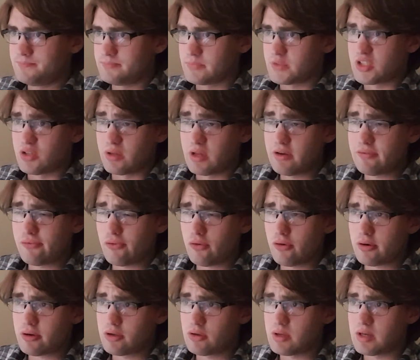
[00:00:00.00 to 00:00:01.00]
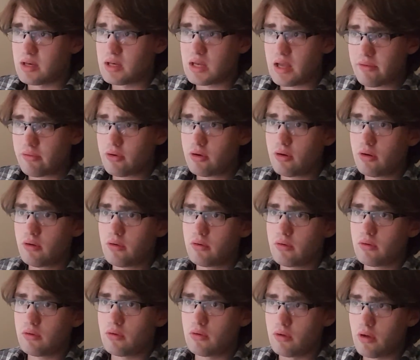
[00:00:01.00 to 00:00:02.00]
So therefore, you can never
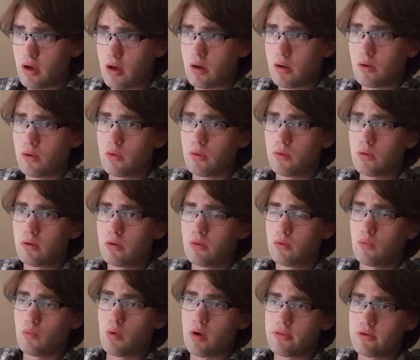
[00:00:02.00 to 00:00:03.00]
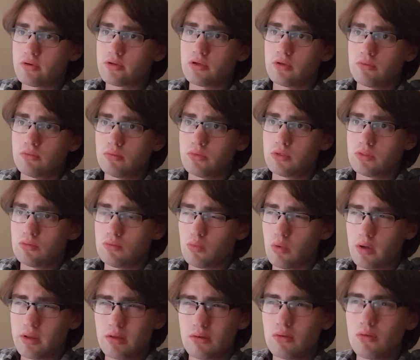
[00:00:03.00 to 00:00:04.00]
know whether
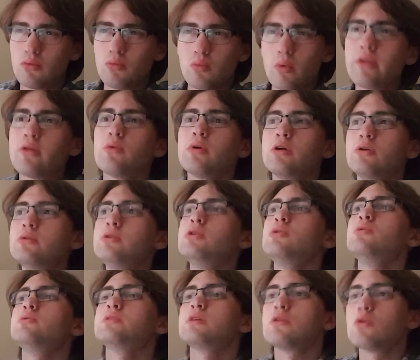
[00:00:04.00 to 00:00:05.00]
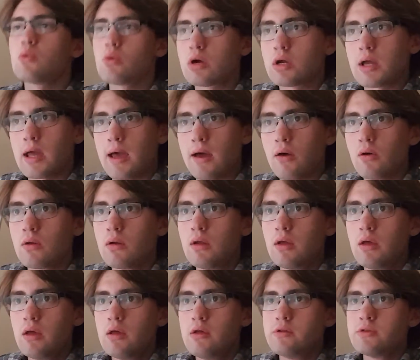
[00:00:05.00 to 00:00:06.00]
what you do is going to work out.
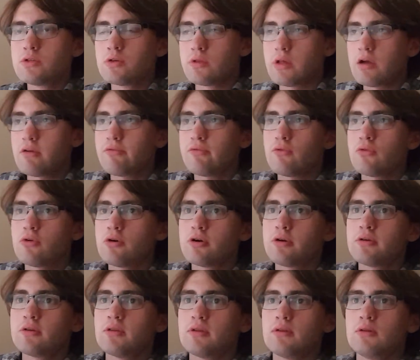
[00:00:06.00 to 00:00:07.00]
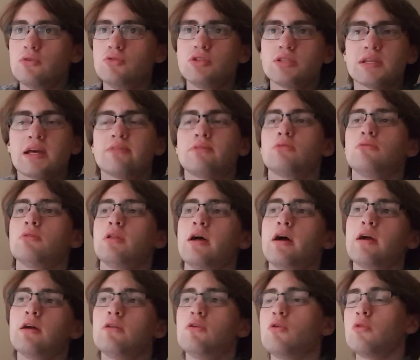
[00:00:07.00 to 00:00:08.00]
So therefore, you just have to
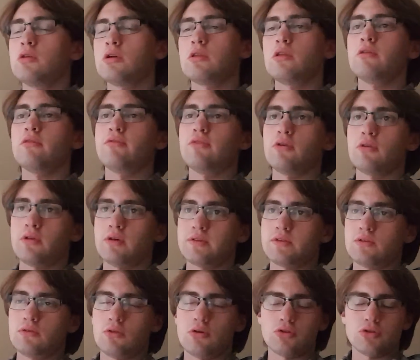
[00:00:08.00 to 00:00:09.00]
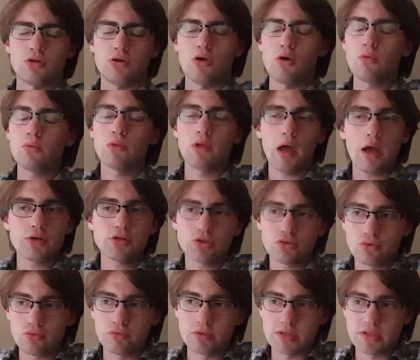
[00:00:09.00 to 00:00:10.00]
rely on only your feelings. There's no
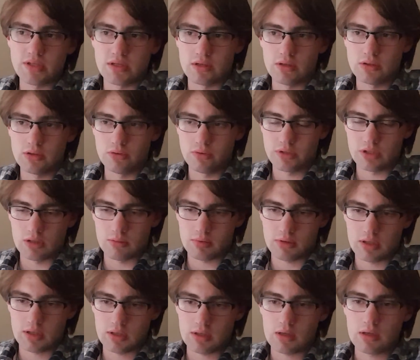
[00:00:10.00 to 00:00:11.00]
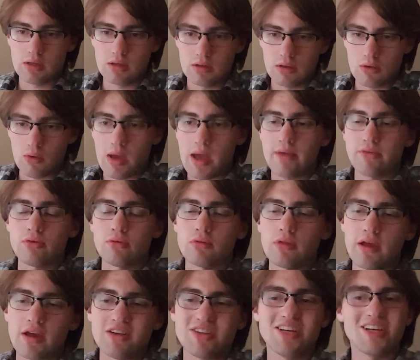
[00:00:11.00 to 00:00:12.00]
logical reason to do something. You have to
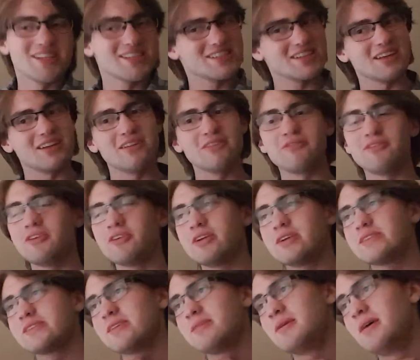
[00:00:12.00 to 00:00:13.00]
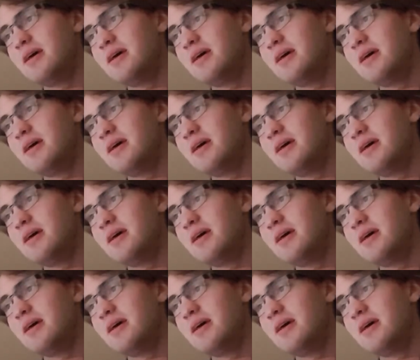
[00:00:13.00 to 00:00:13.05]
rely just on your feelings.